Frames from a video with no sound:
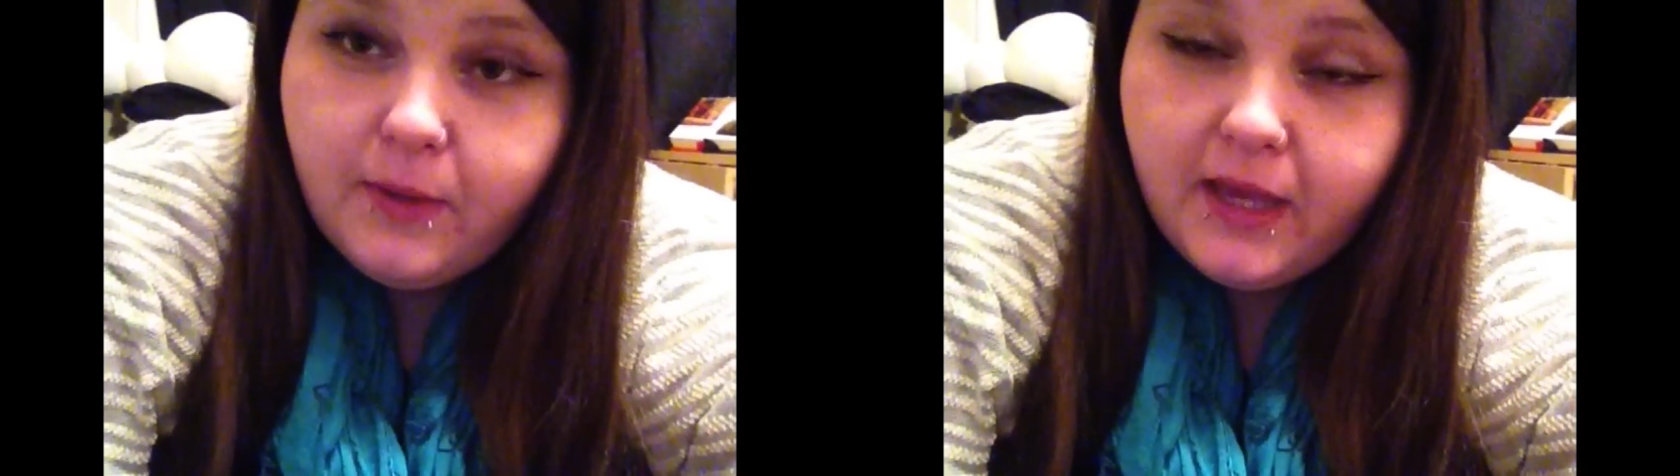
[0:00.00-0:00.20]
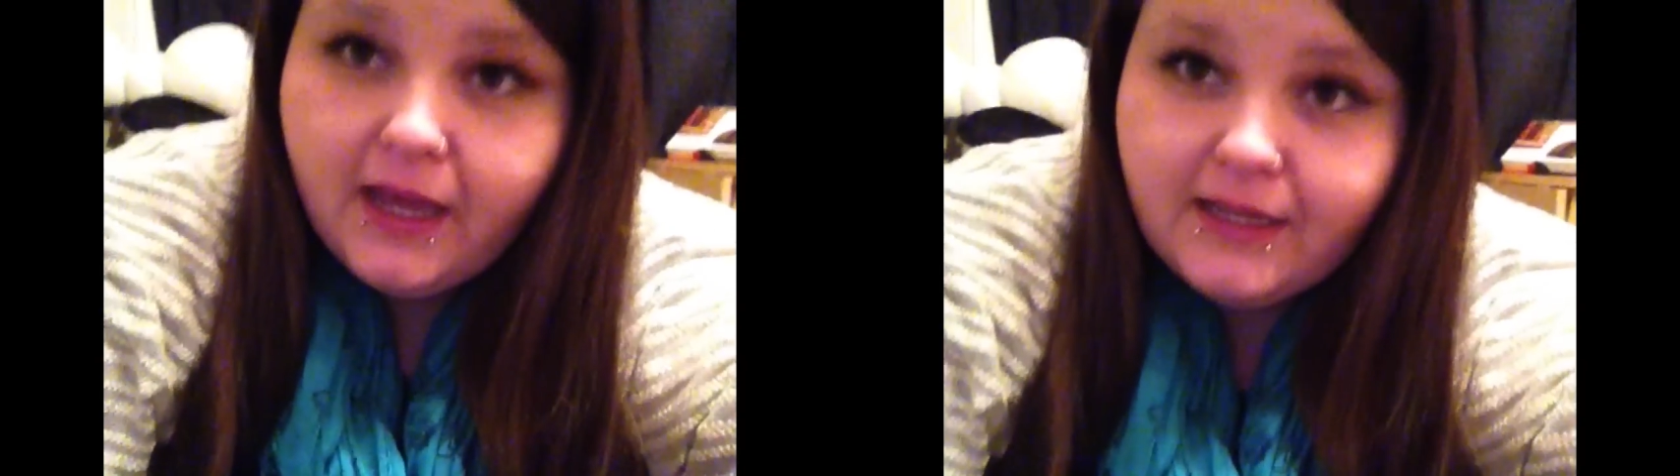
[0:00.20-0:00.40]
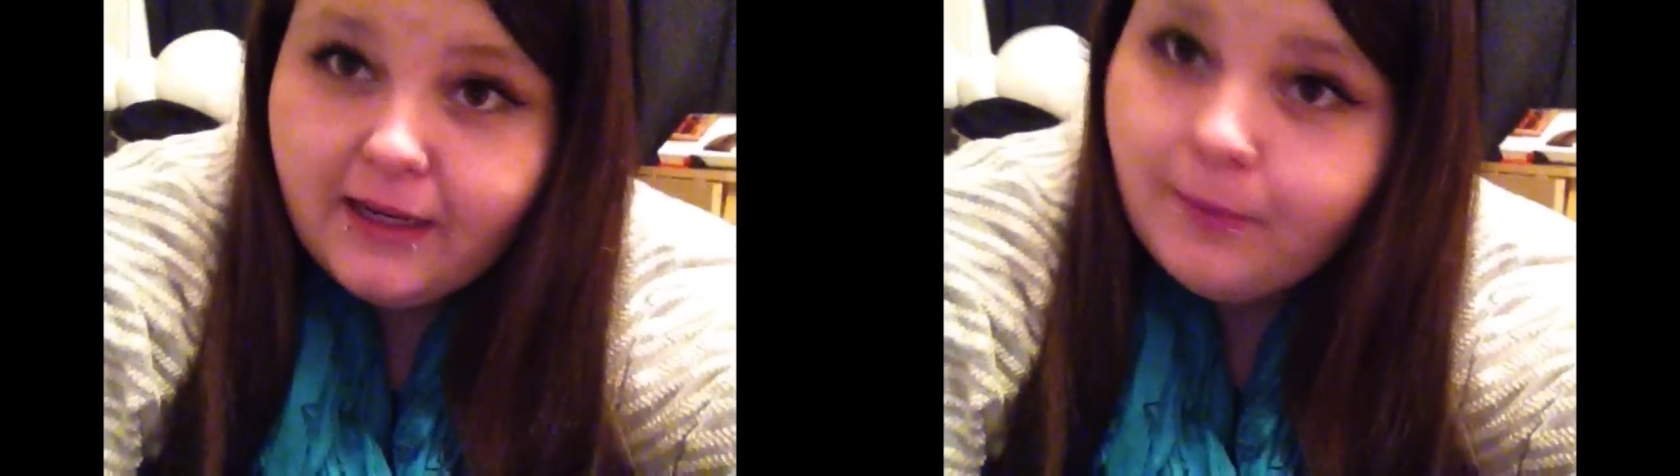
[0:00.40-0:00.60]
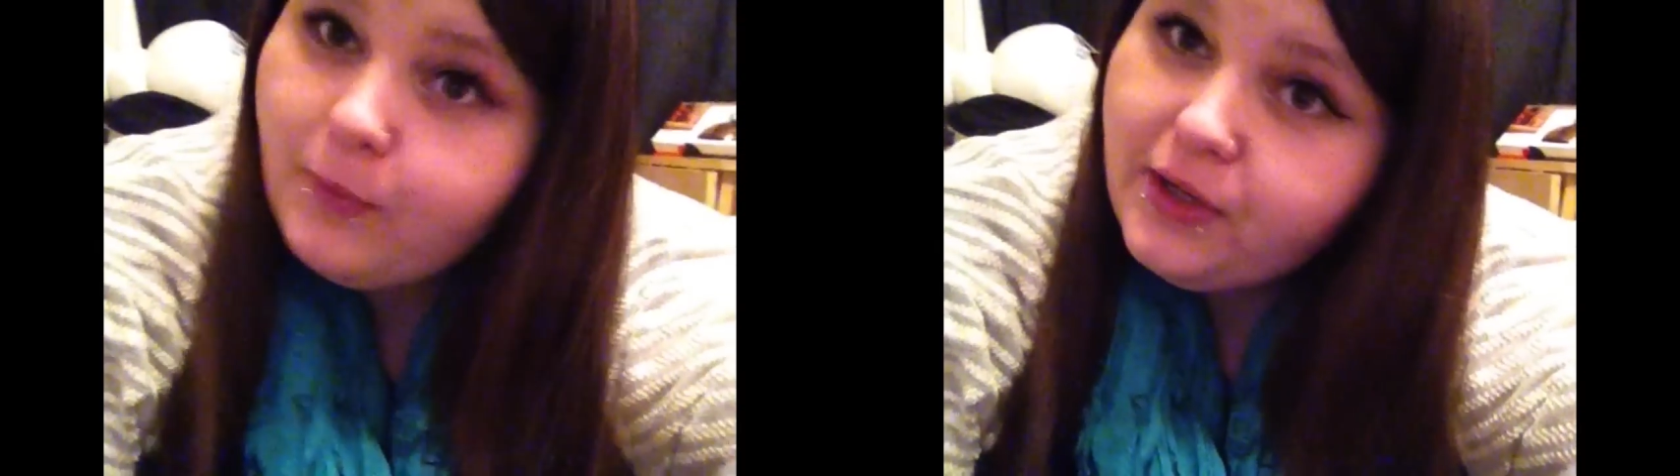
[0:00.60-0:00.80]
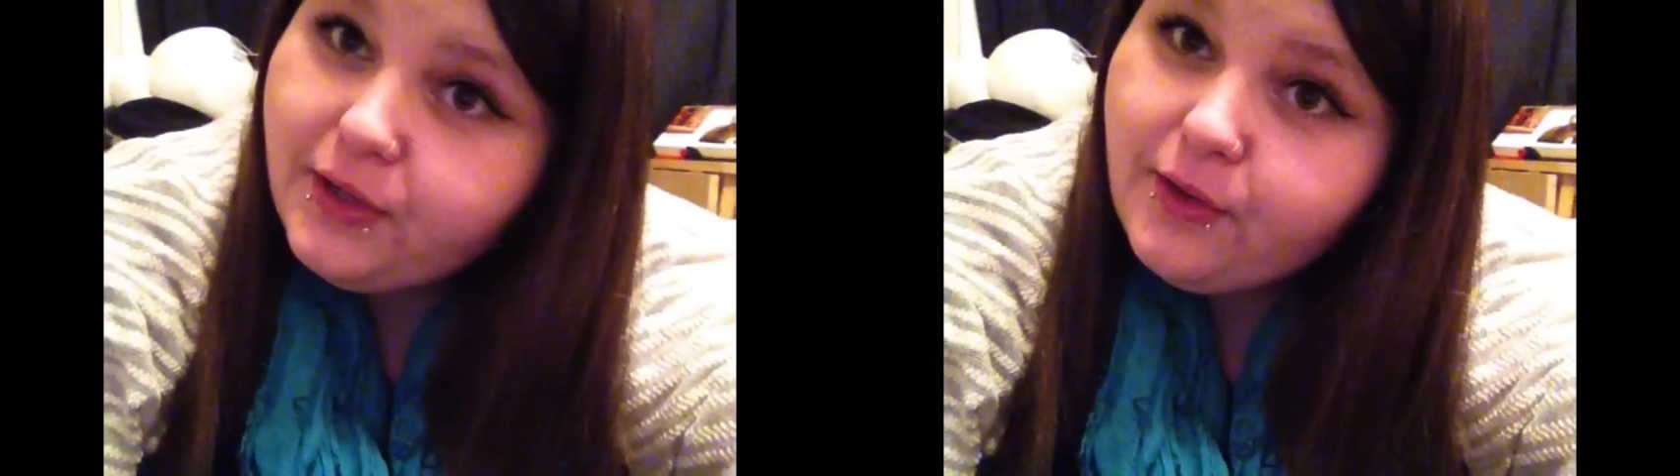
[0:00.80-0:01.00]
We ended up
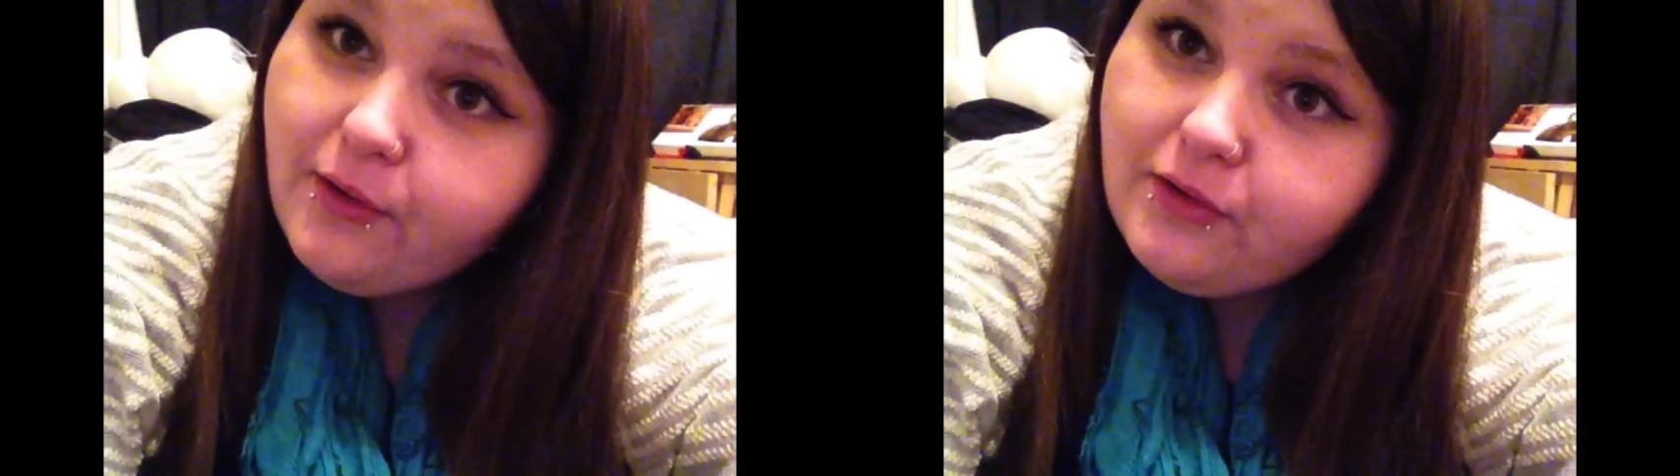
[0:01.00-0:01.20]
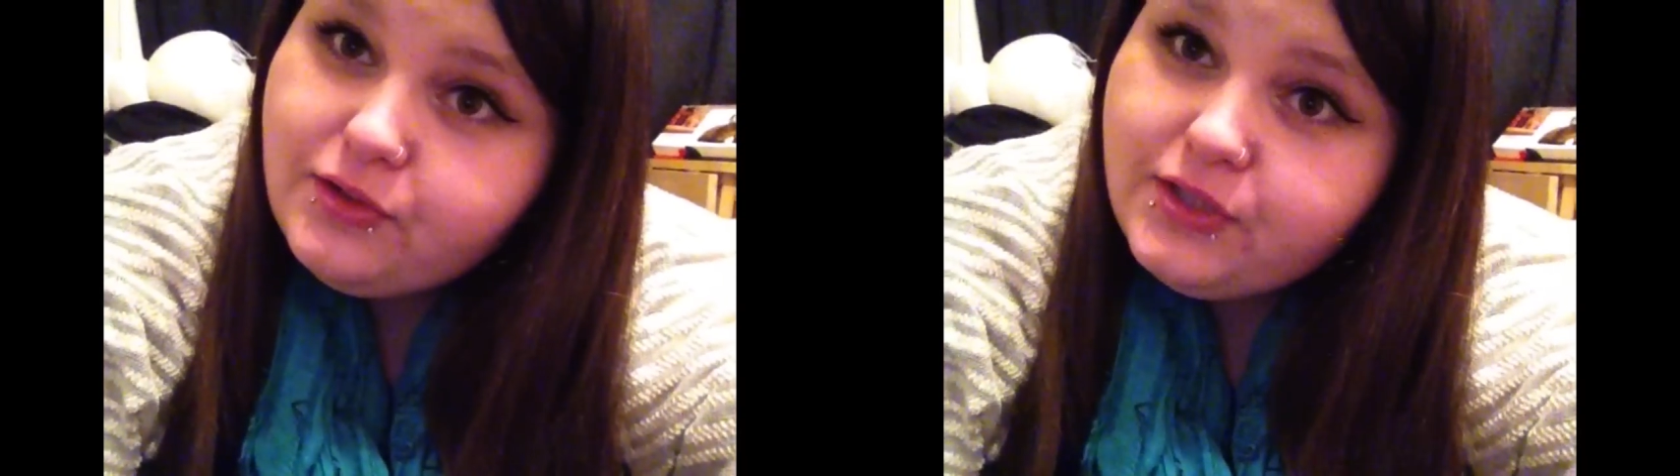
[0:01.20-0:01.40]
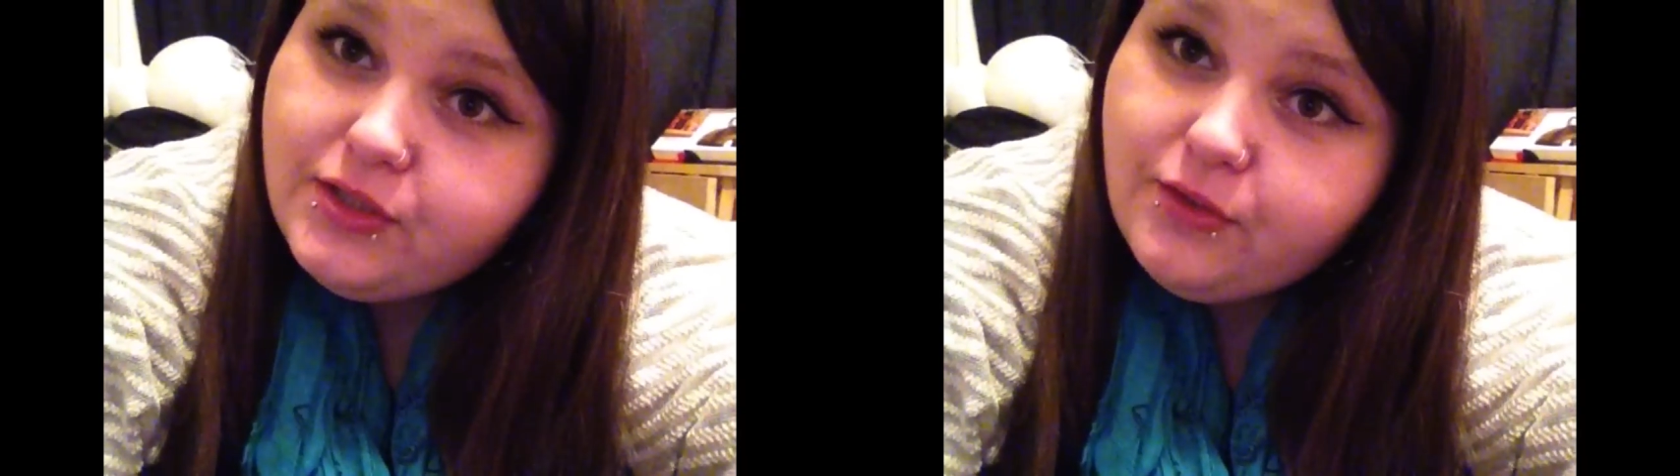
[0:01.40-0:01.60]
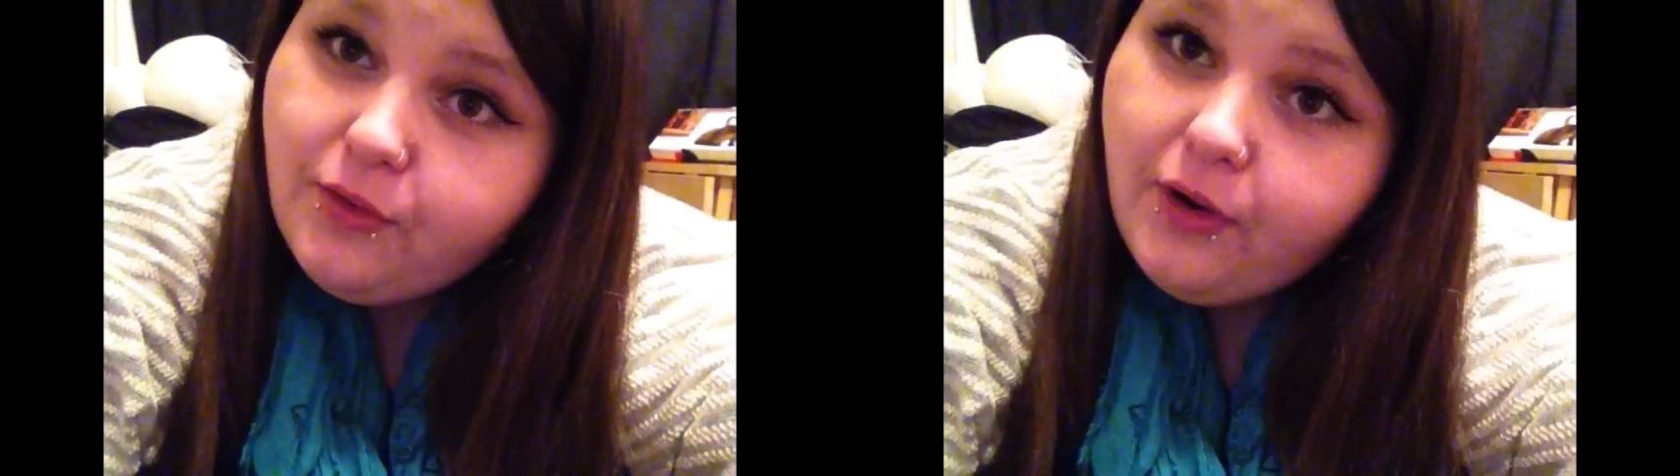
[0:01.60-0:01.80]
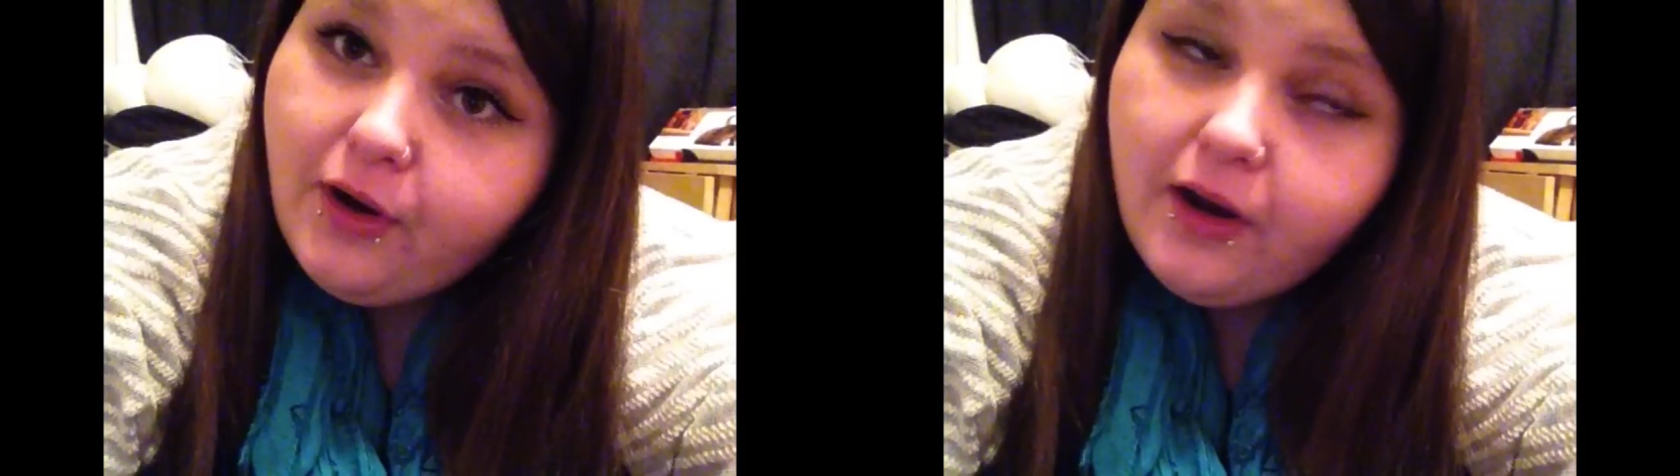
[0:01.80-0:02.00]
going to the grocery
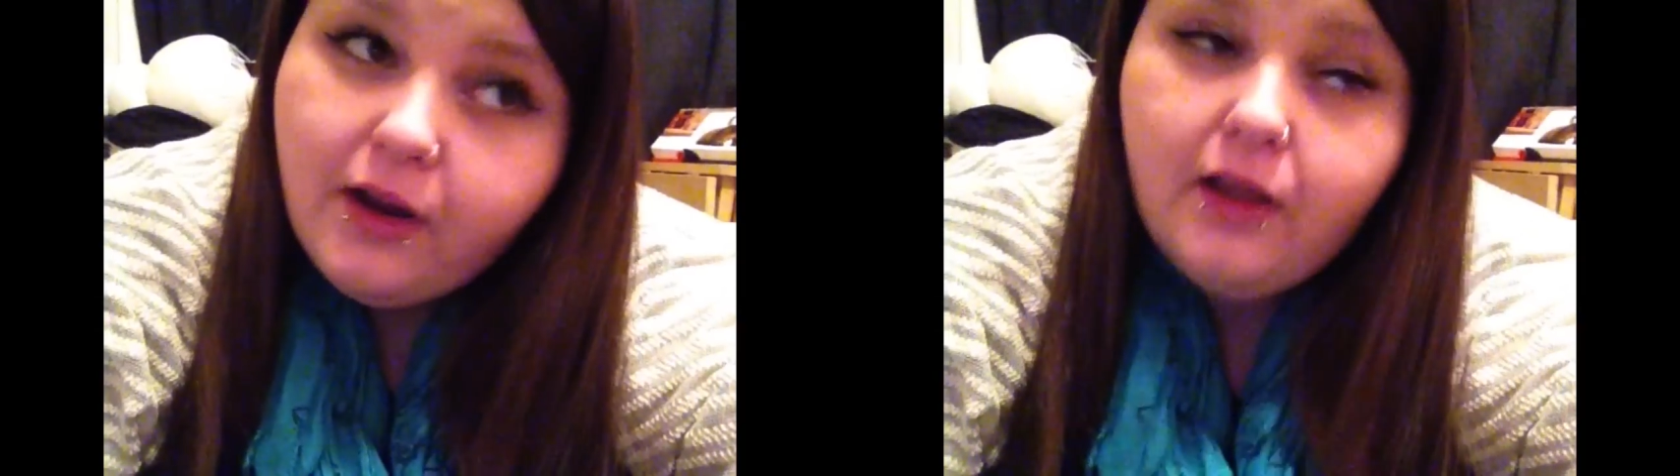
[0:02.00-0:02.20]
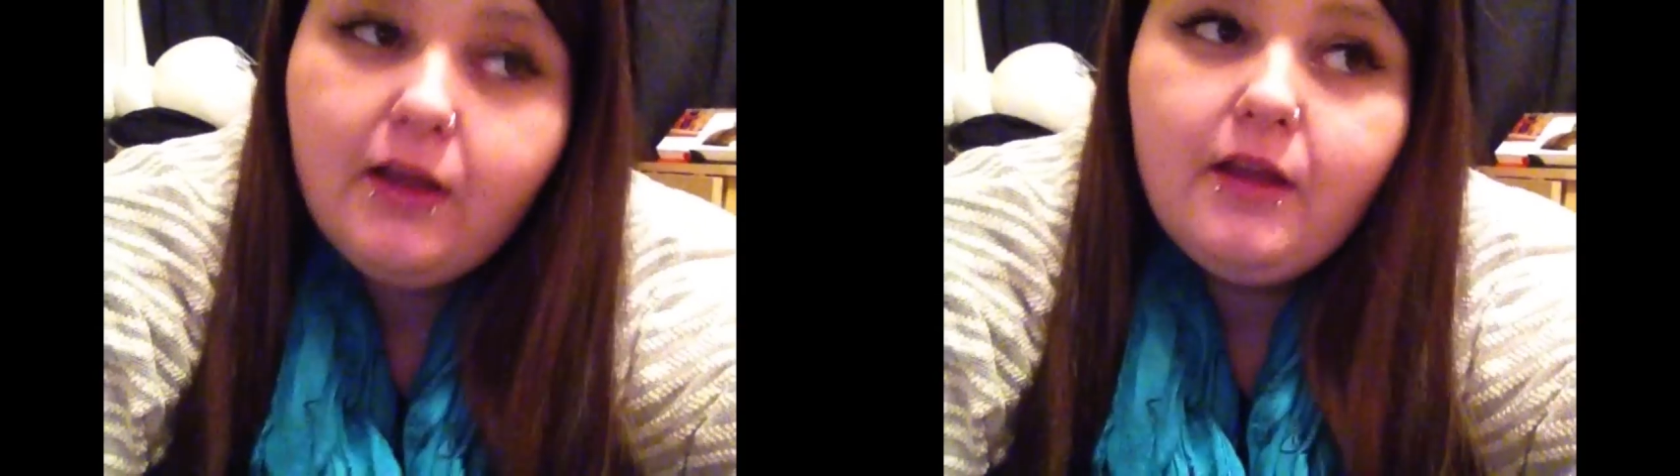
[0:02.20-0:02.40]
store,